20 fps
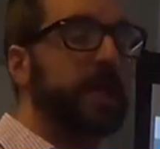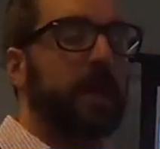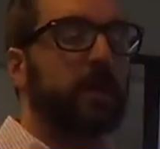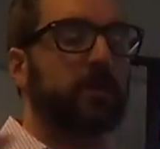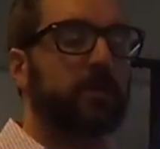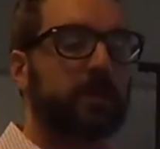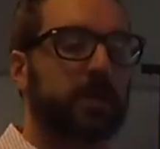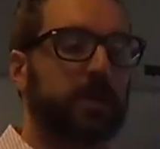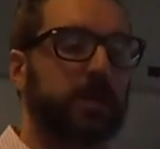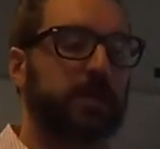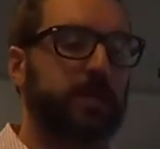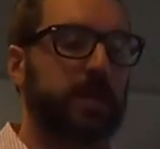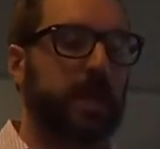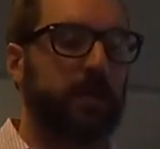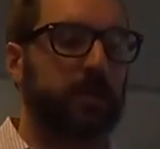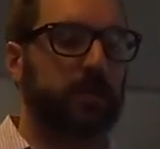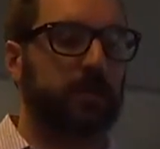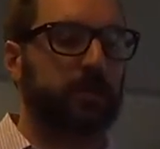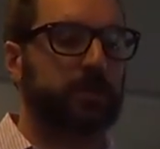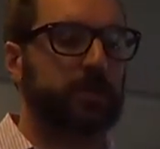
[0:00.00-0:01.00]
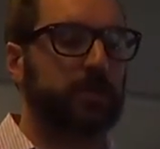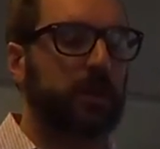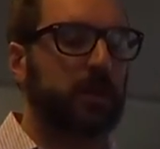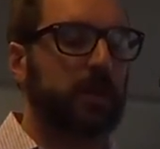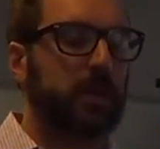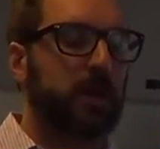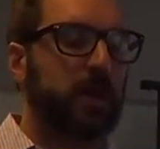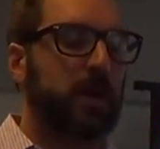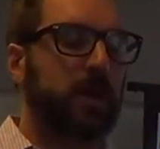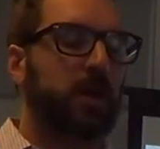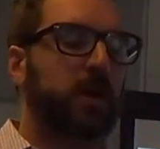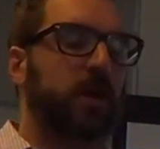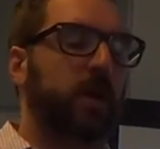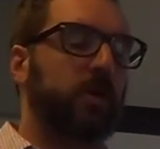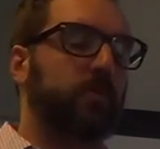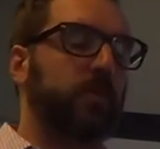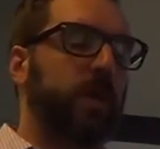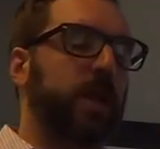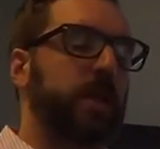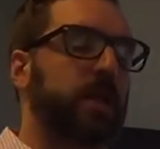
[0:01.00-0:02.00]
down containers uh,
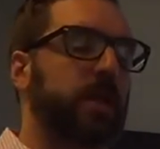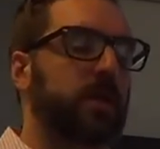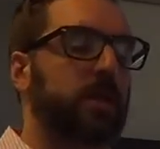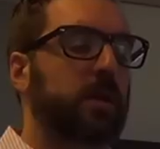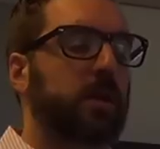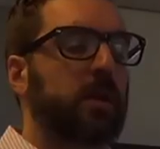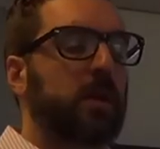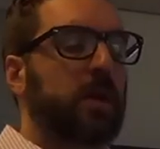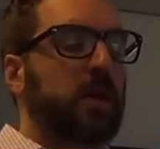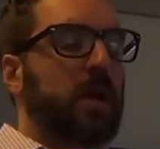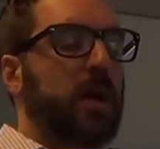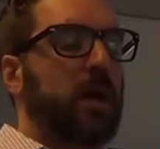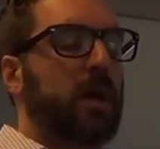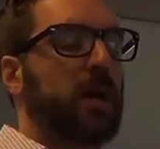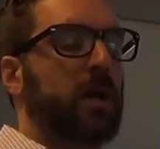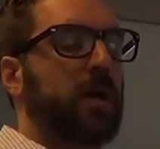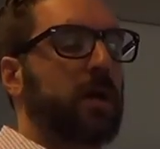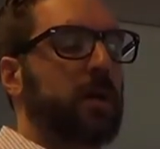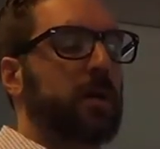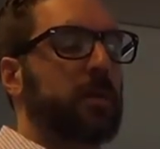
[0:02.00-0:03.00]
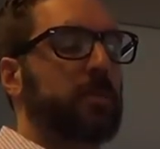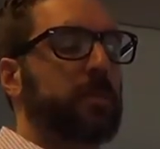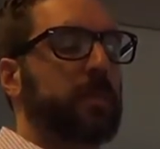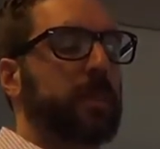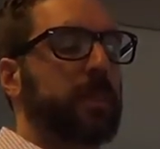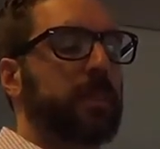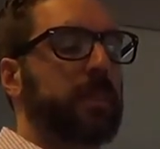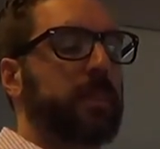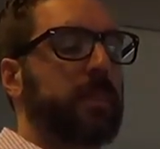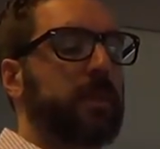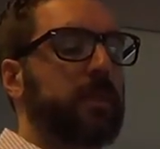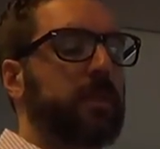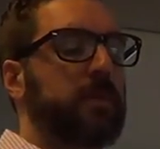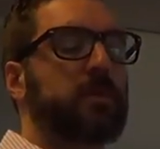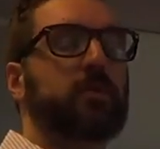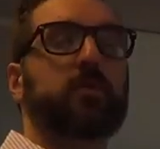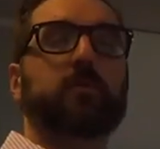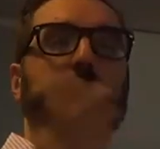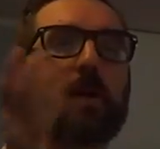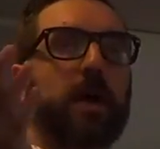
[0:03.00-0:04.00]
already, um,
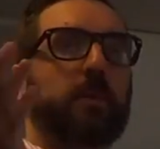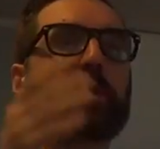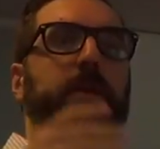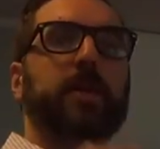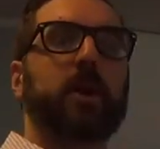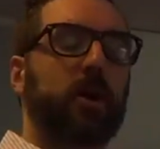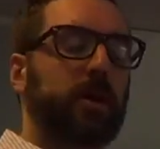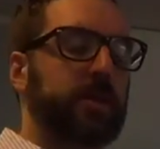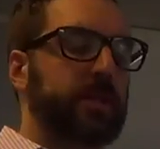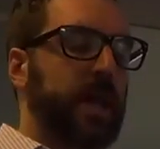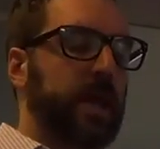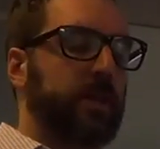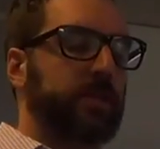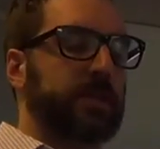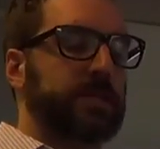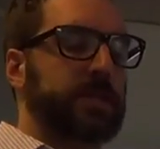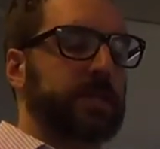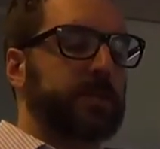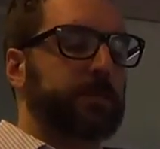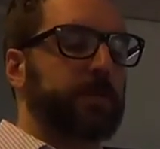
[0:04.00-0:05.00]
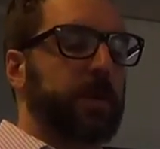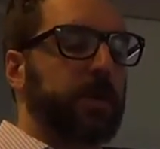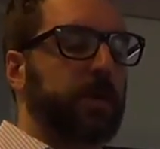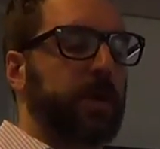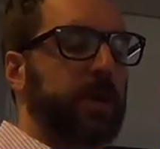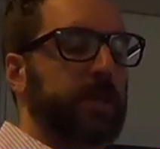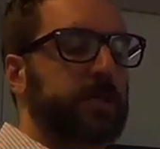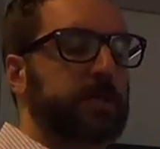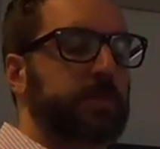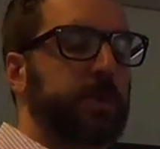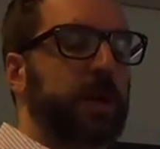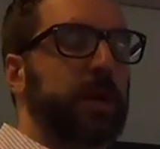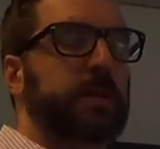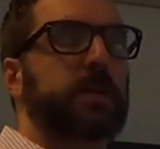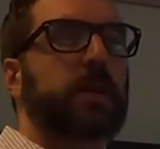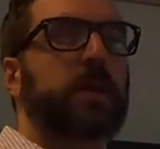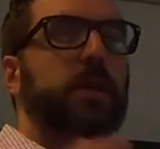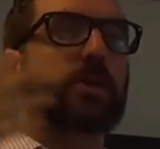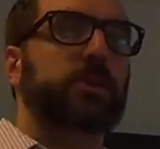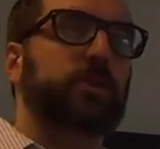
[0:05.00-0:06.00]
you've probably gone down this experience,
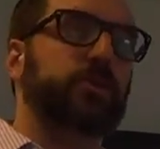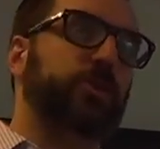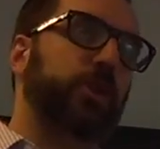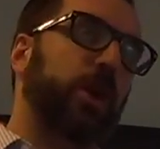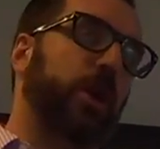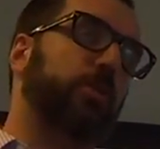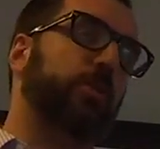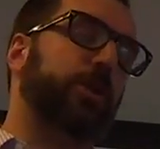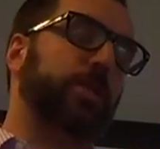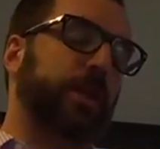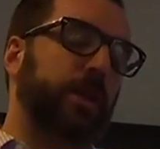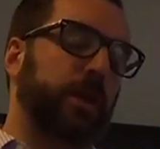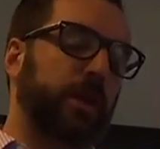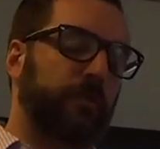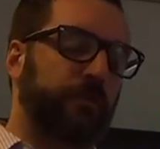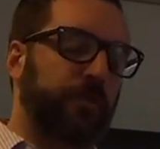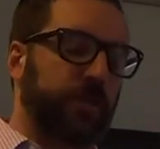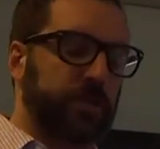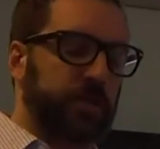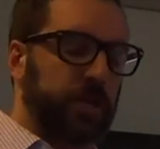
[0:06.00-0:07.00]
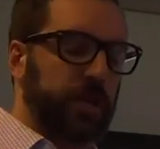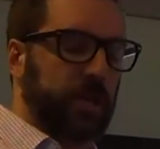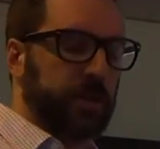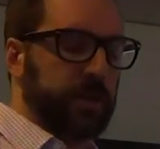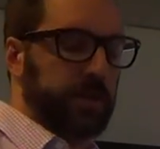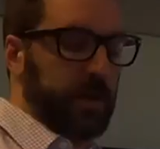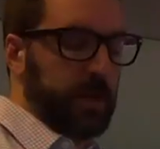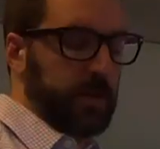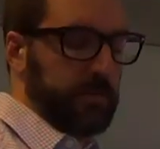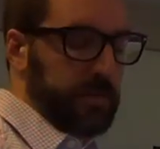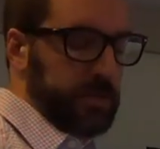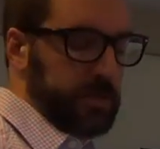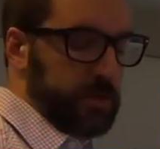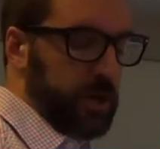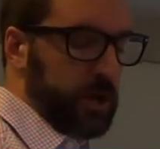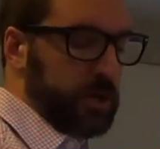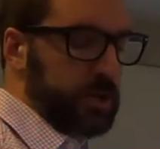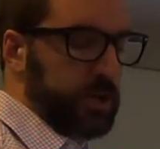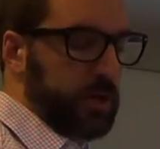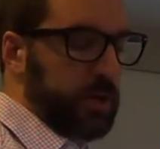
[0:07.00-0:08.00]
but you start with an inefficient in
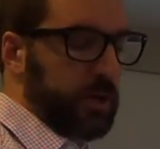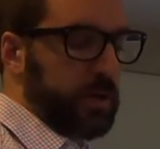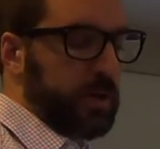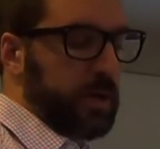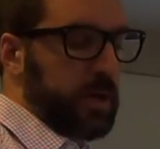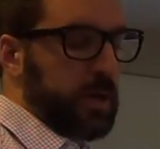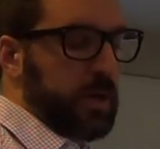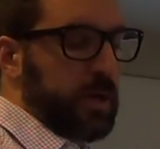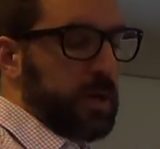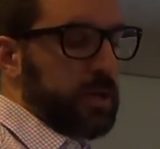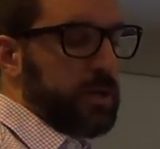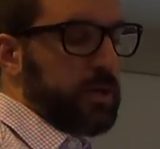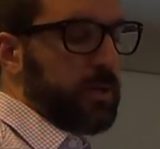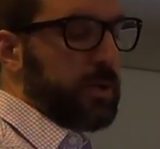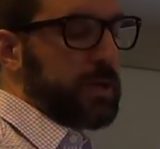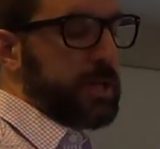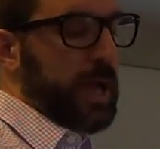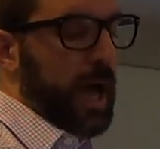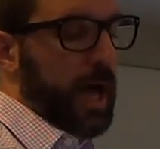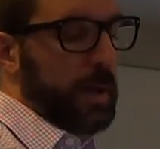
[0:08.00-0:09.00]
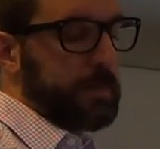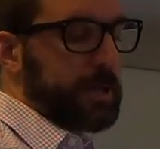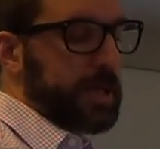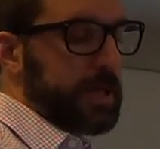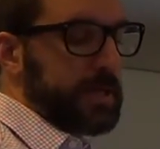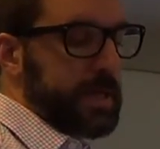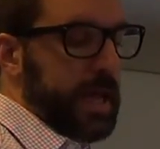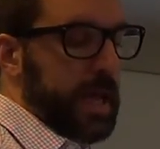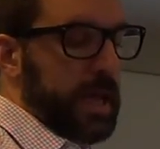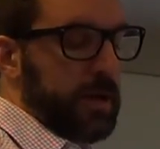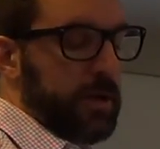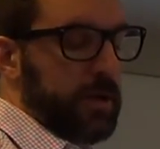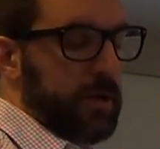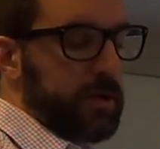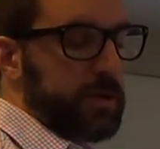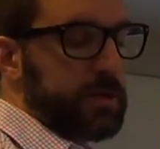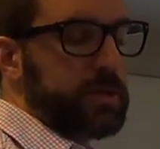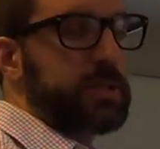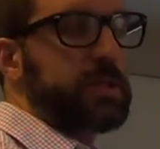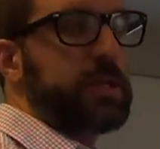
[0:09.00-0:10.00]
infrastructure, you adopt
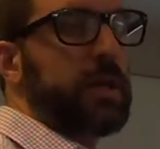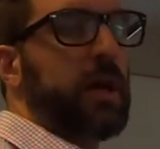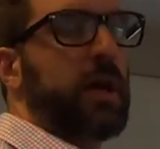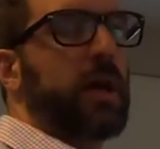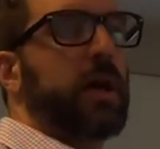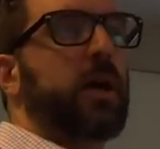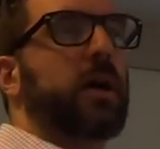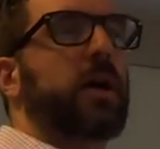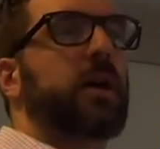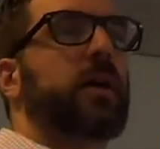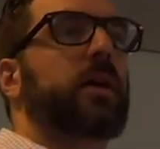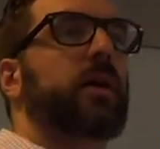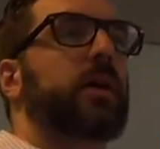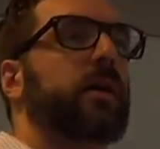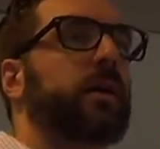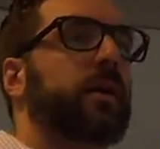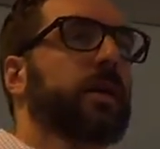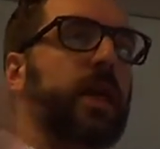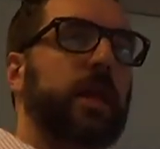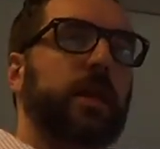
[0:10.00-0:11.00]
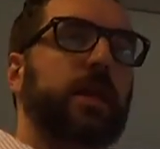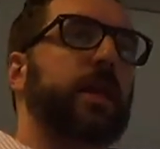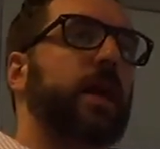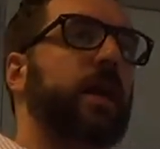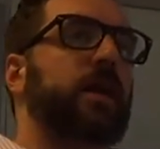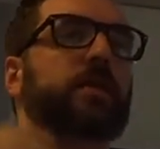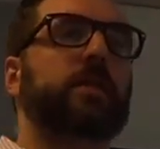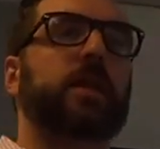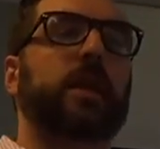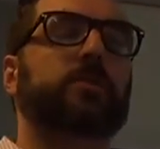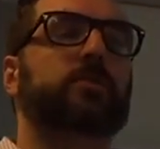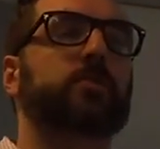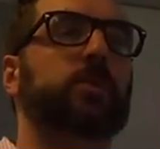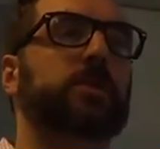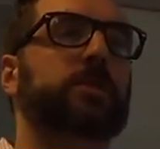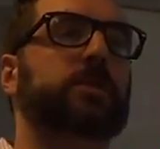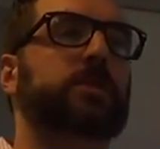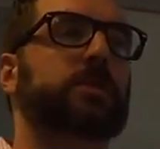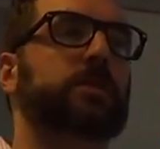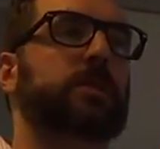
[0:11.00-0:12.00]
containers, uh, and again, that's
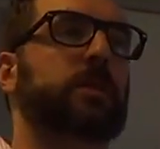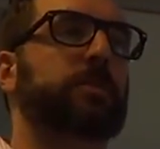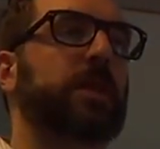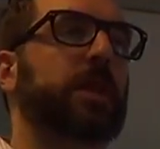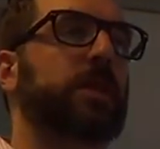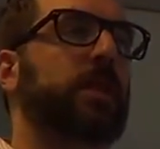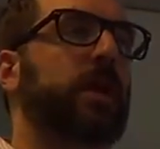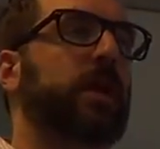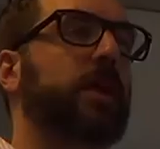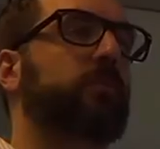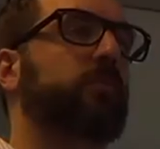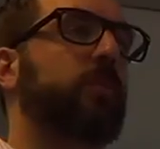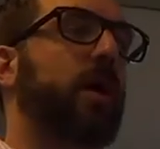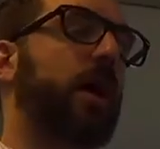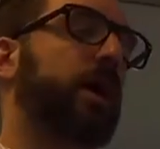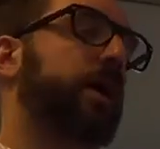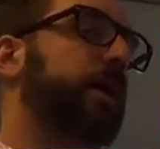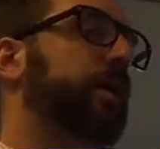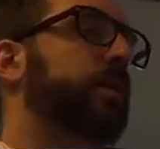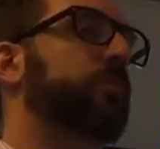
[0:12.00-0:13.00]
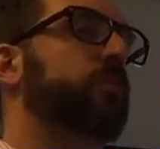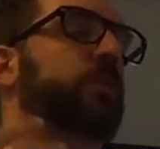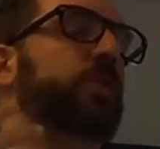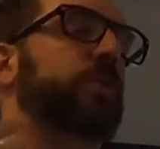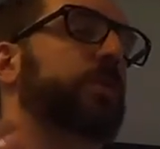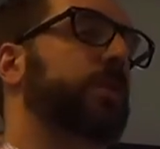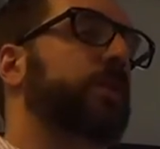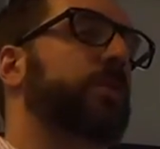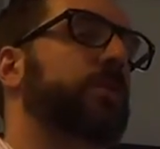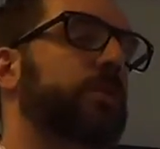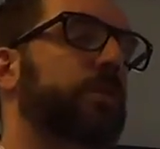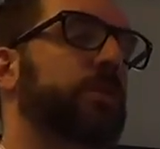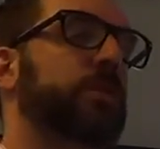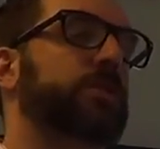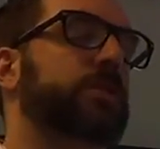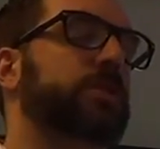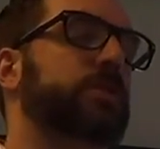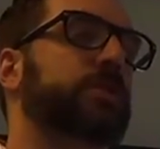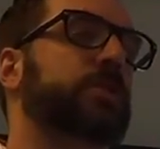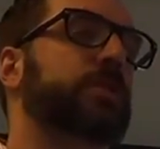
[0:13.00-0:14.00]
where something like Rocket will, will
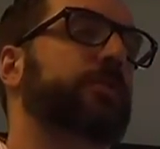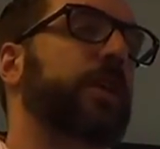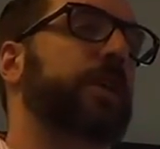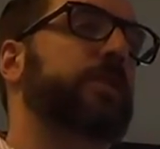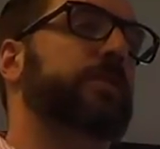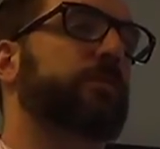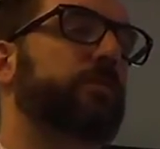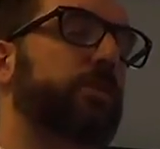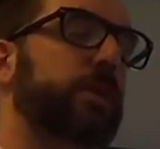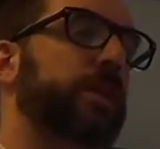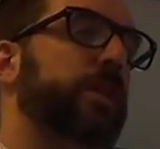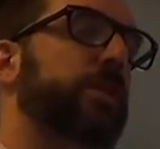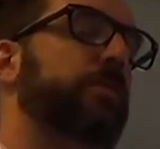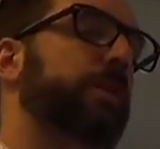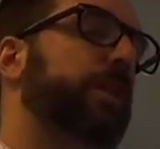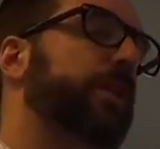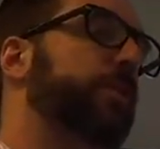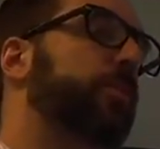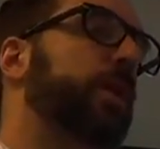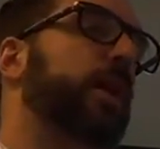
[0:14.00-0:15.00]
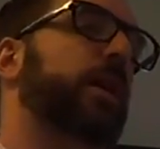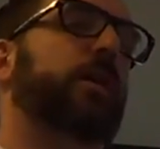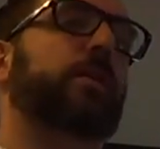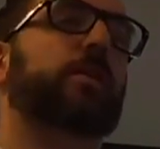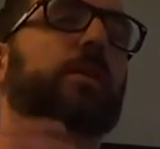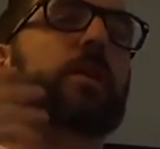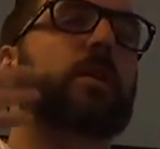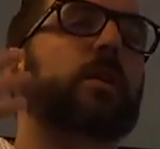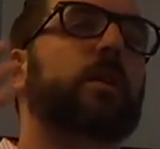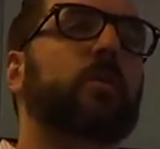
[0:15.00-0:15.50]
suffice really, really well.